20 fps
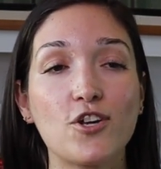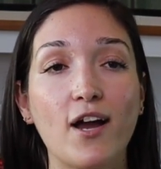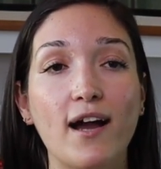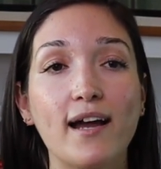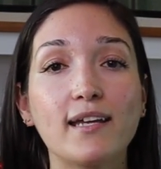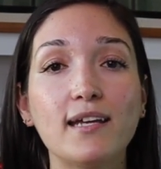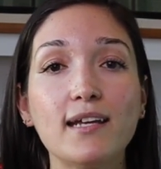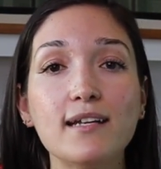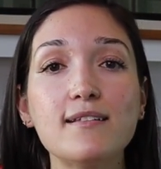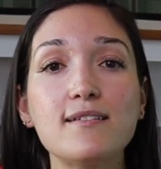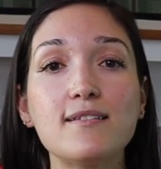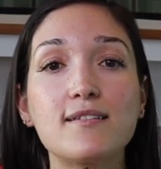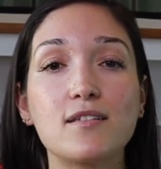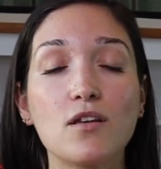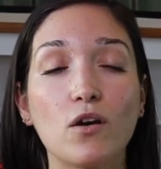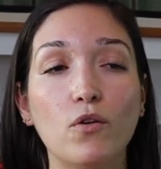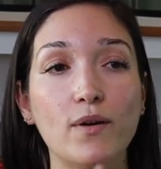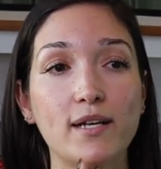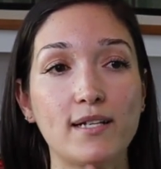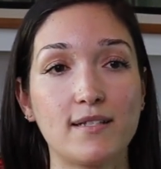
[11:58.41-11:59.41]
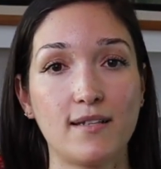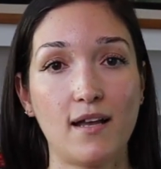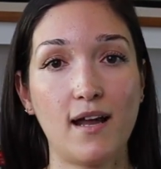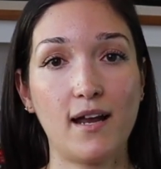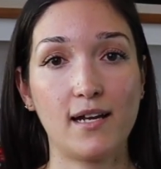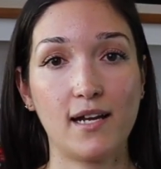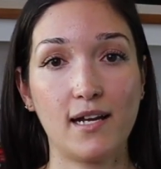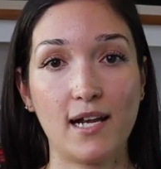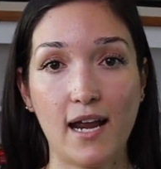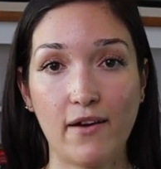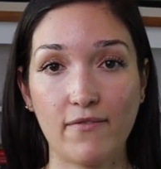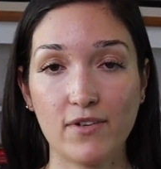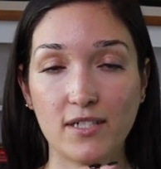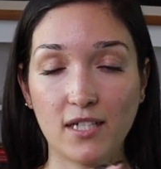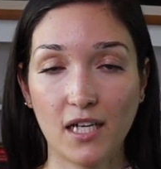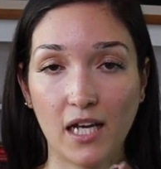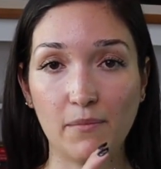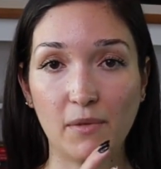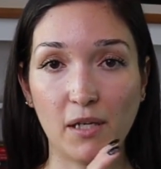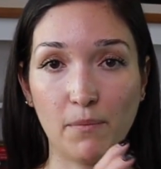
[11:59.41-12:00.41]
I get so excited every
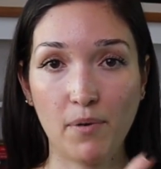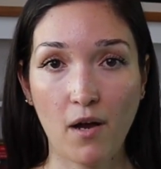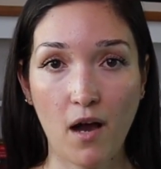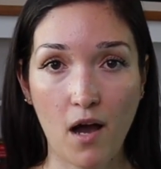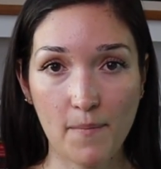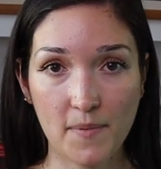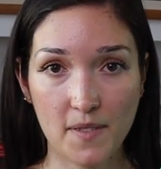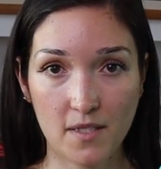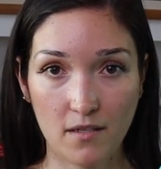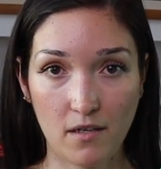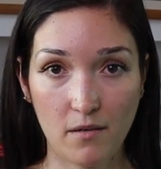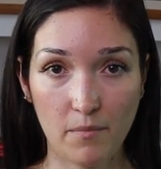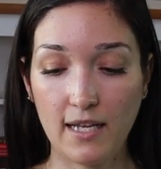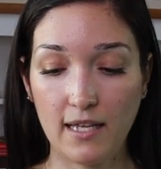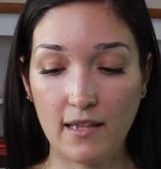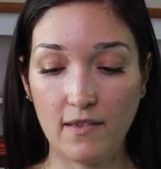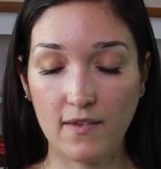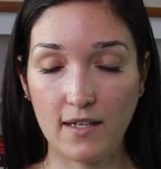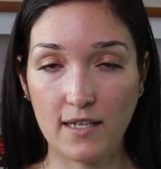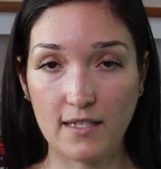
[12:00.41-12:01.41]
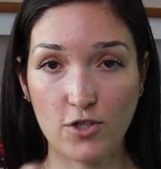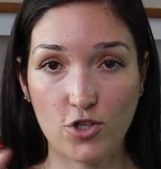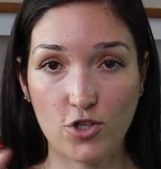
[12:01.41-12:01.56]
time he pops up in these